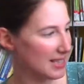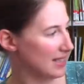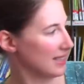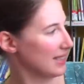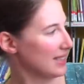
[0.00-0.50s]

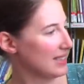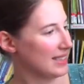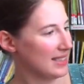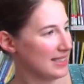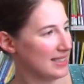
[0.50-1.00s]

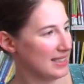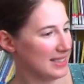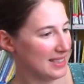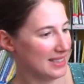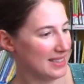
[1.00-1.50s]

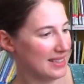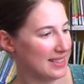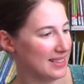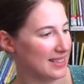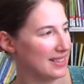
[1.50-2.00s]

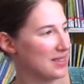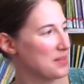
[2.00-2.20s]
Nothing is said.